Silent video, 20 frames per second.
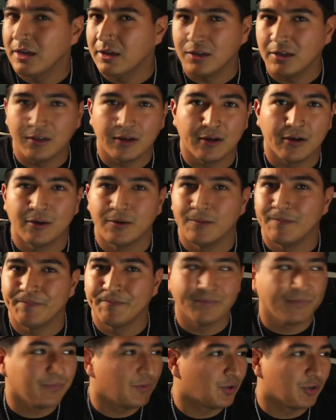you know
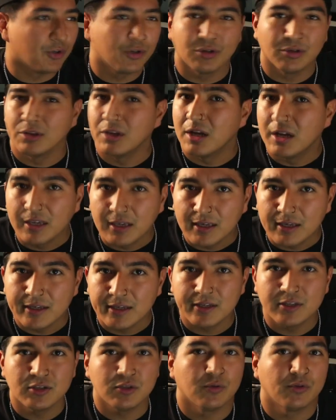your
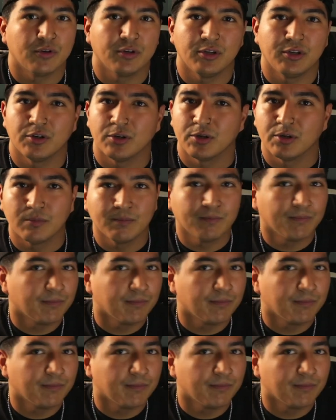luggage or your